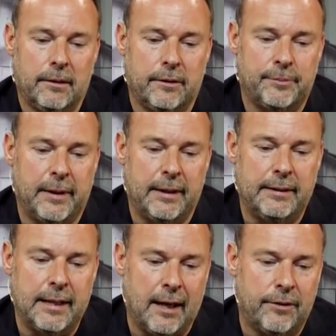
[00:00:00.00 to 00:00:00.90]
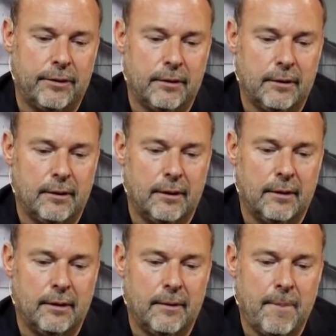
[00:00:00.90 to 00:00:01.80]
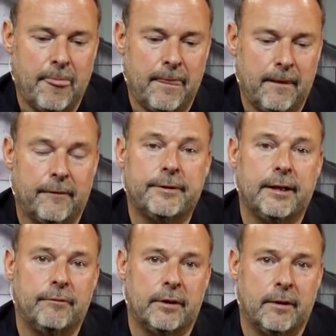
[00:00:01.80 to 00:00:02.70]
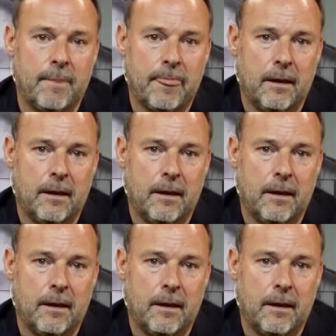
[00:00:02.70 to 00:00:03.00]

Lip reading: There's been a death of Stephen.